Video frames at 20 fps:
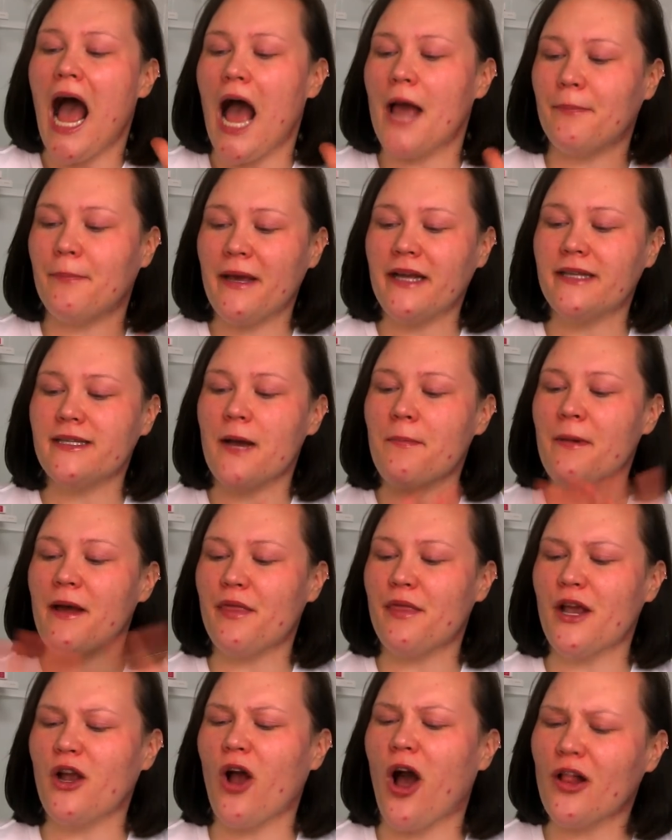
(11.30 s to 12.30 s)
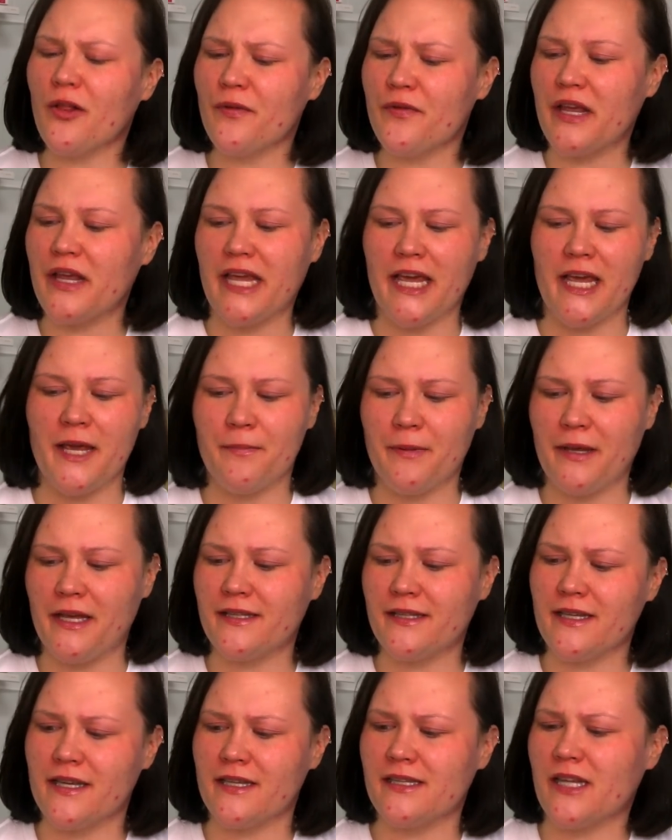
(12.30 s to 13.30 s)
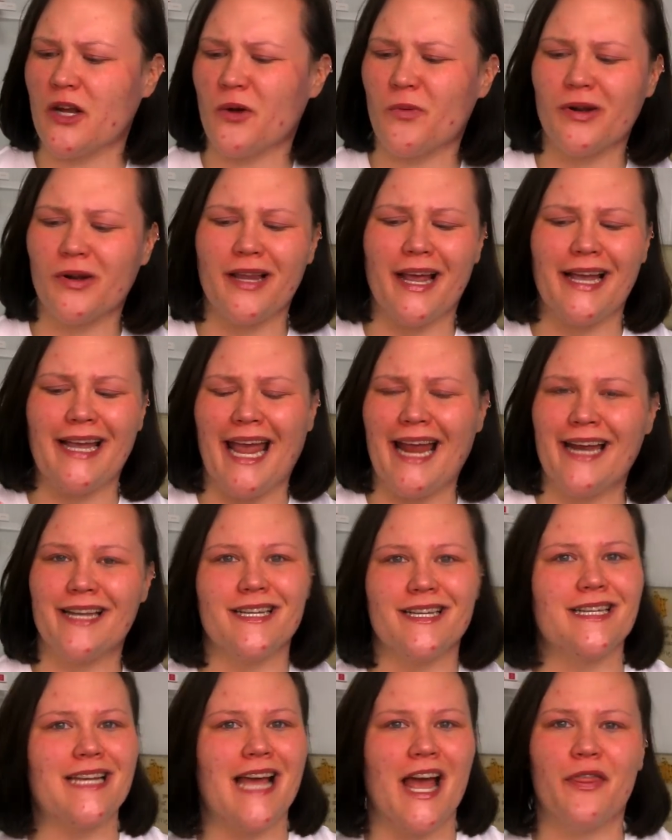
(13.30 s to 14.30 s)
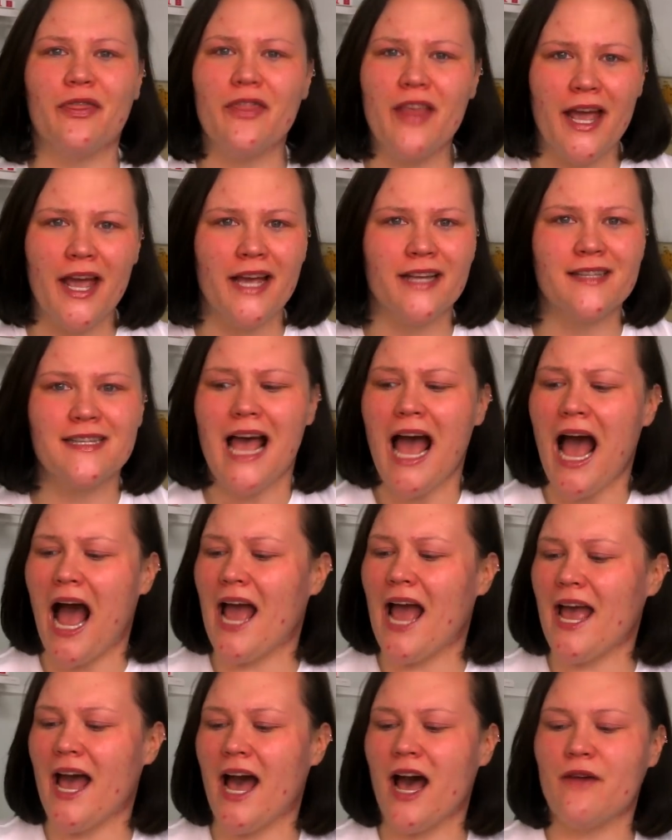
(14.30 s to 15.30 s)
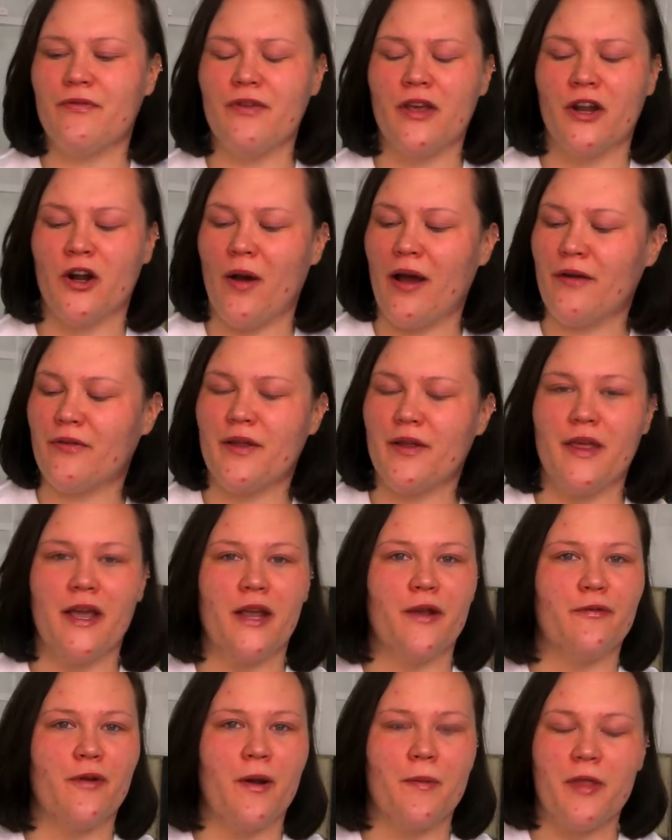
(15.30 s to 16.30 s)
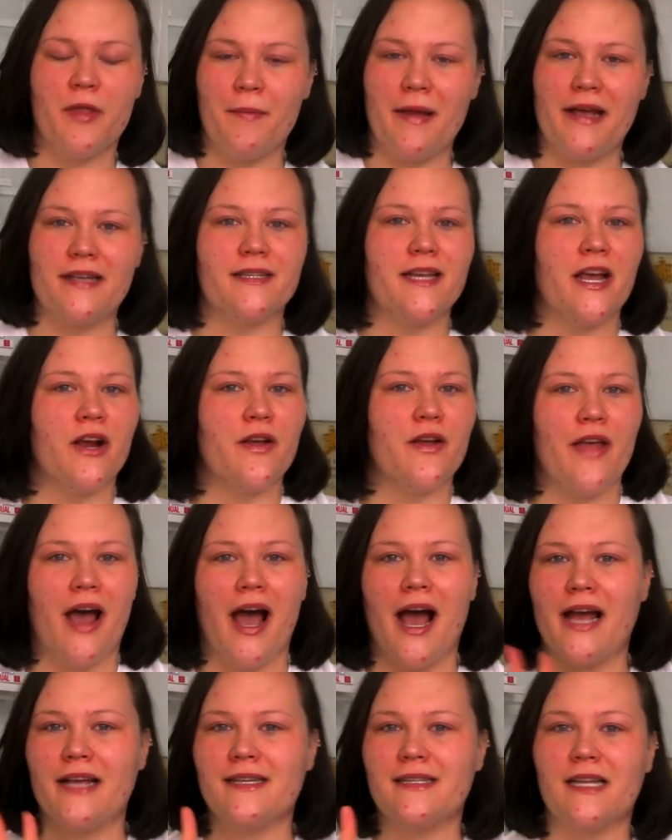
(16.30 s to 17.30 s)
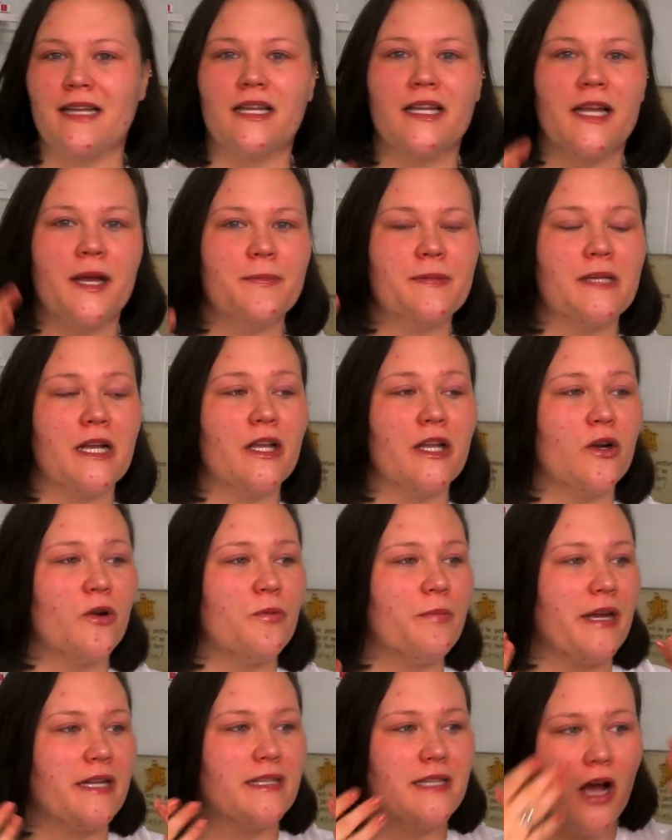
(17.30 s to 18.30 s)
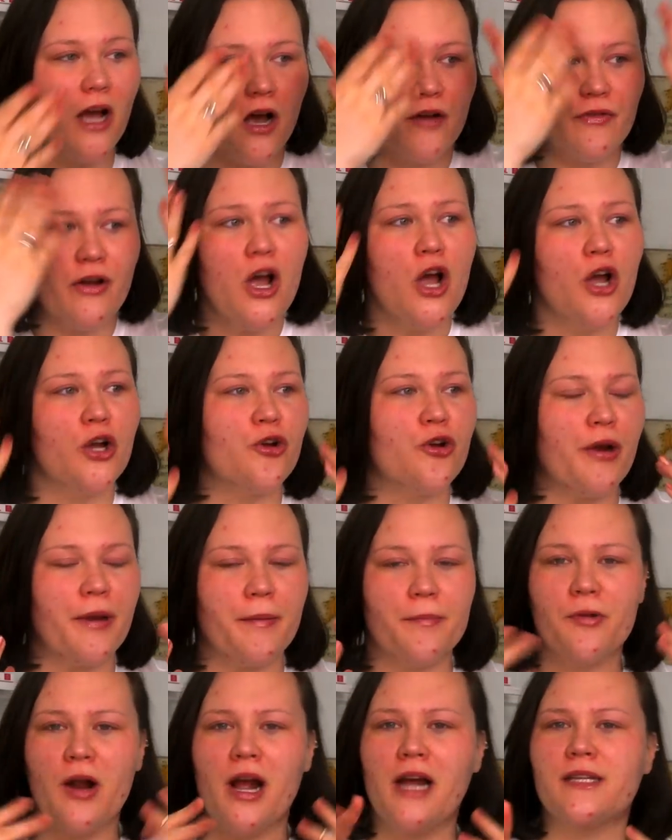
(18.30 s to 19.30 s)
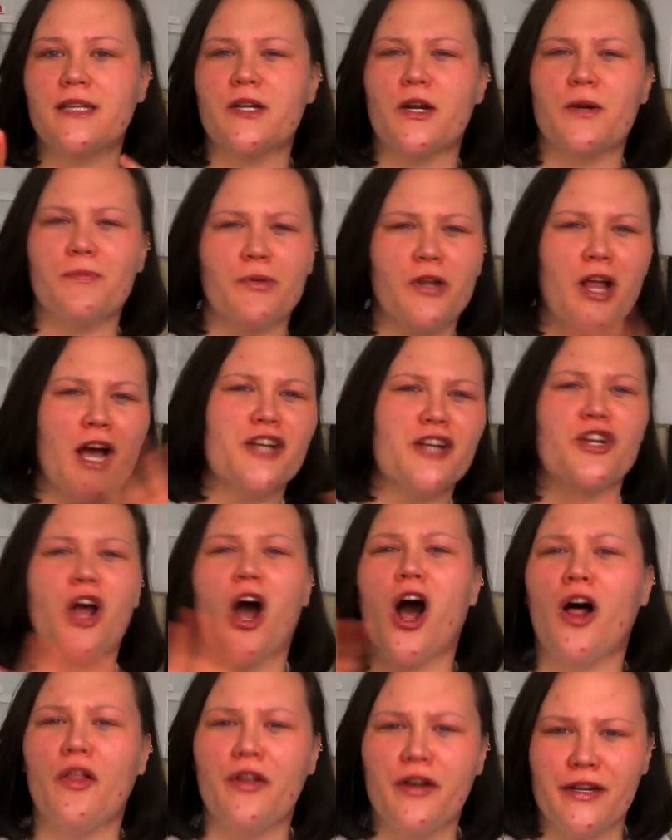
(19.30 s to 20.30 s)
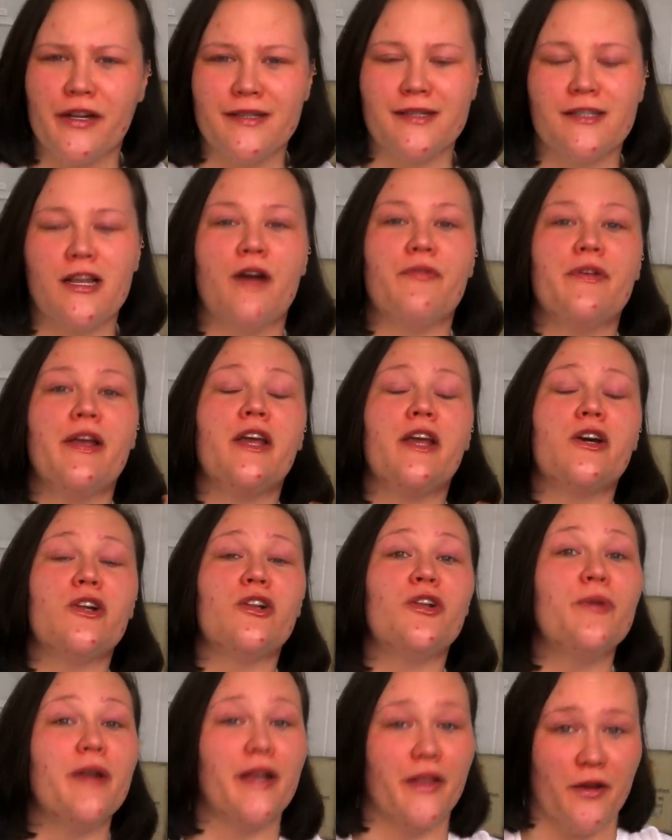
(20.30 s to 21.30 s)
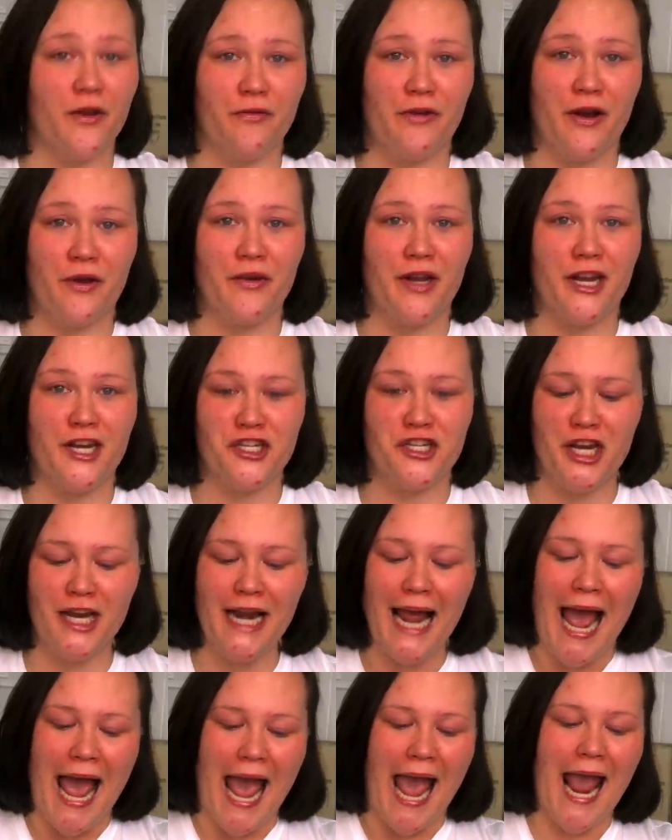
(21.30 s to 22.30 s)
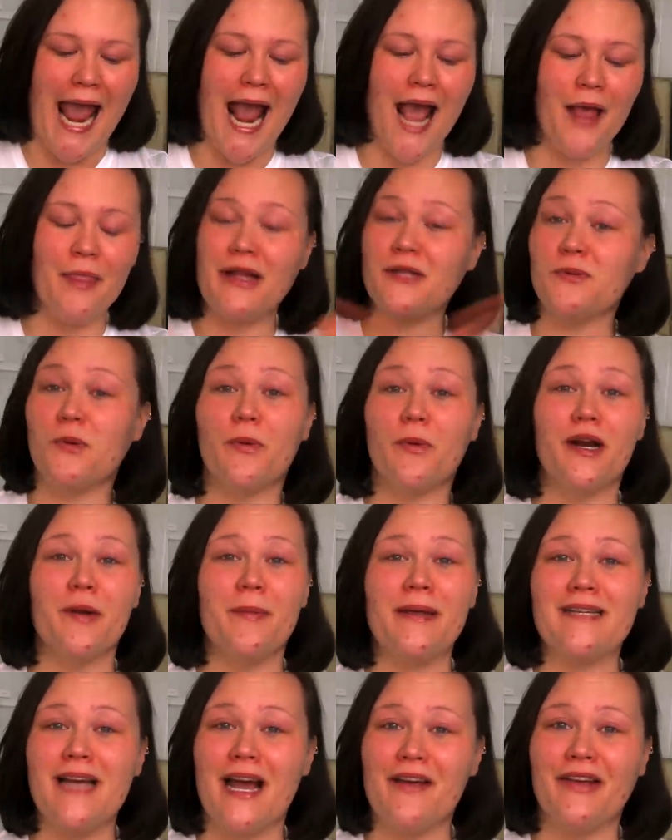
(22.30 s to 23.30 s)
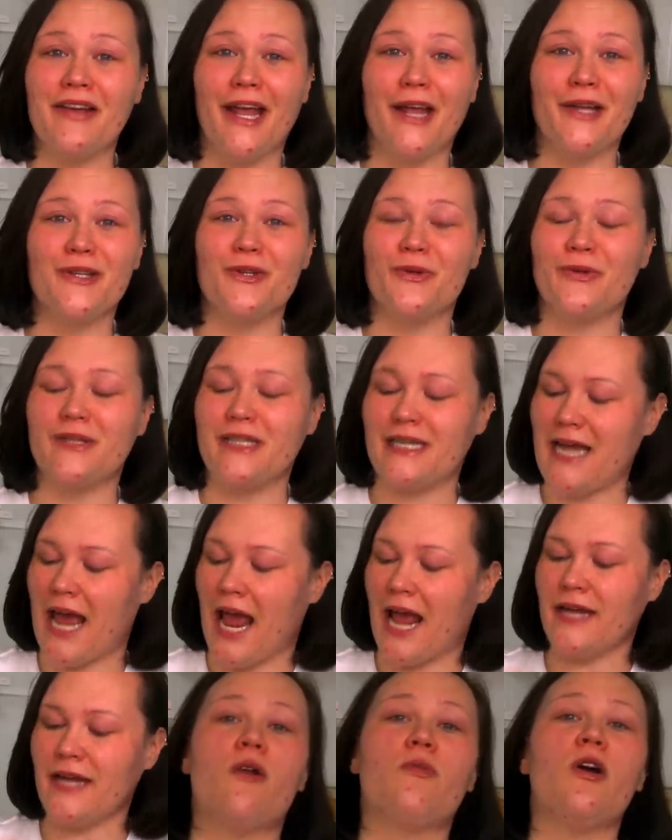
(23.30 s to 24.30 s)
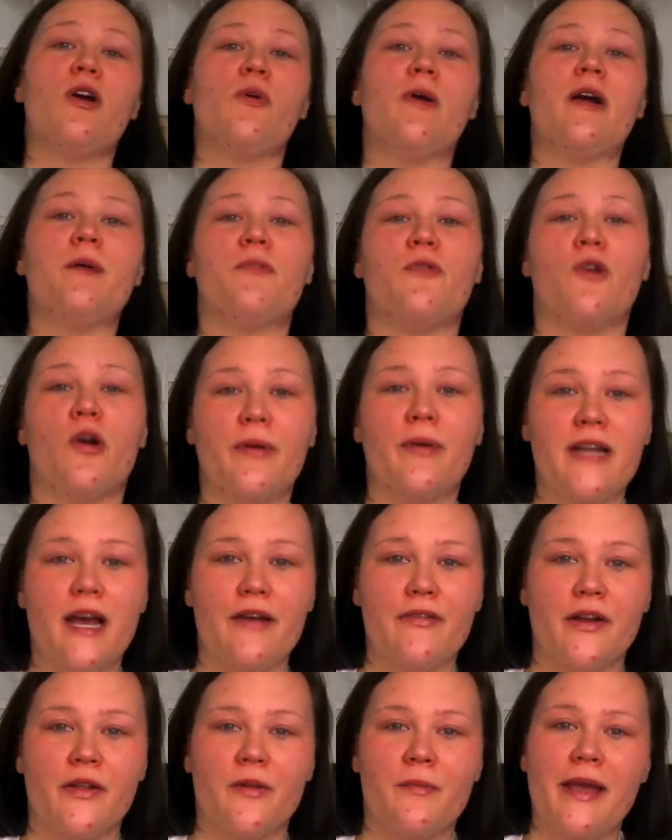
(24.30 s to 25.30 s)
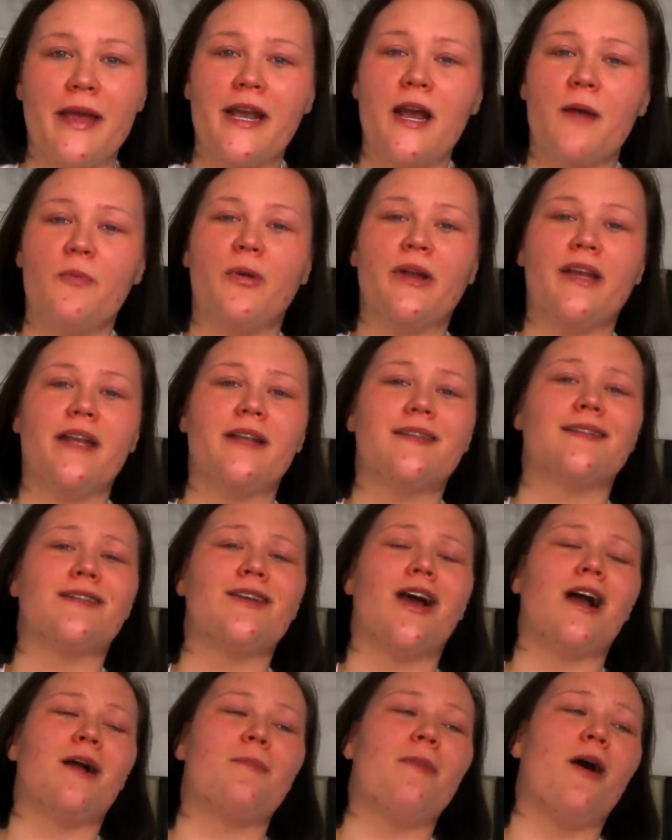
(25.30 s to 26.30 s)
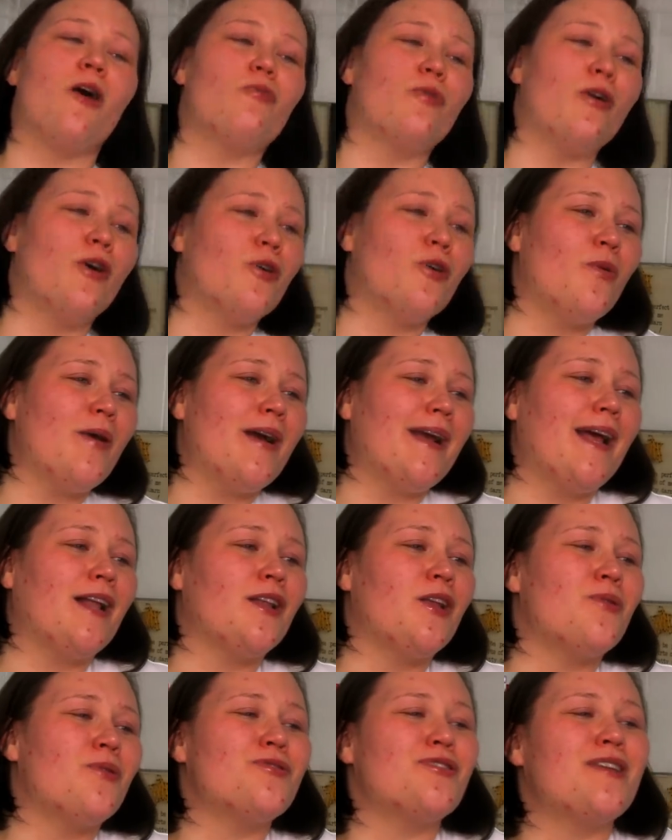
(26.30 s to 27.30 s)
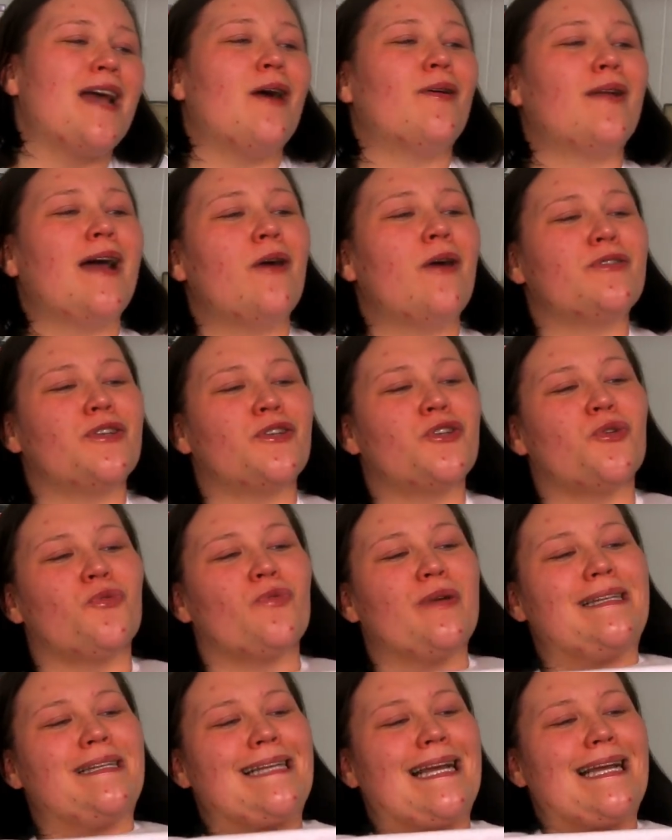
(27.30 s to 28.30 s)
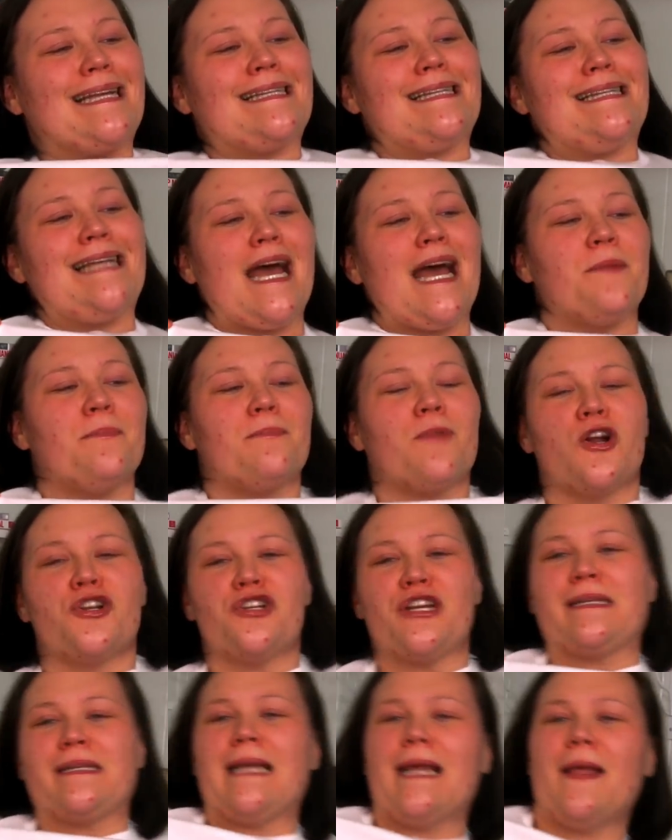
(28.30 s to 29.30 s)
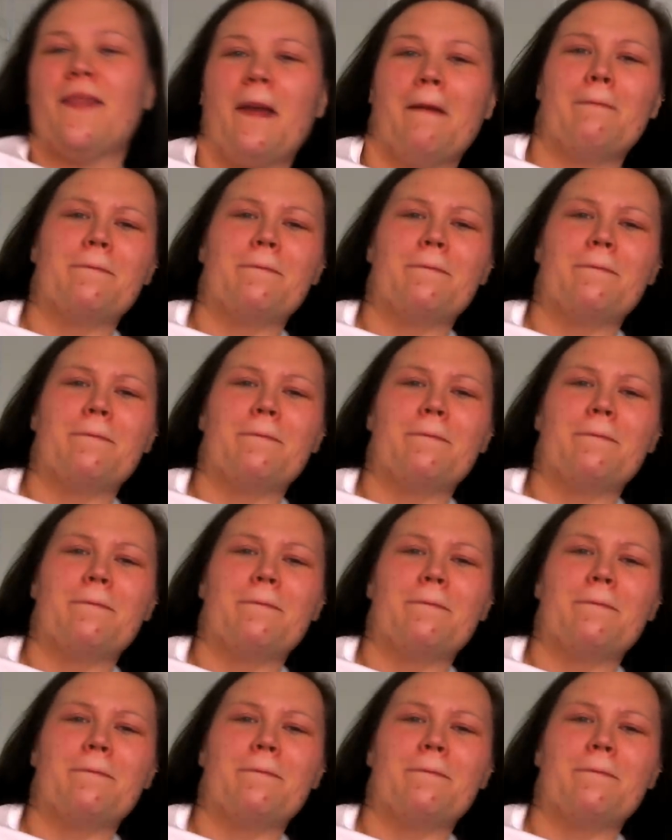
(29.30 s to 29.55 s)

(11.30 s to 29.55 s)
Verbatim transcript: I picked up, I think, all of the key pieces. There were like 8 to 10 things. I have, you know, everything from the mascara, the eyes, the lips, a little bit of cream bronzer, blush, all the good stuff, including the foundation, and that's what we're gonna be diving into today. real quick, before we dive into the makeup, we need to talk about real quick, hello, shout out, Teresa is Dead merch is in the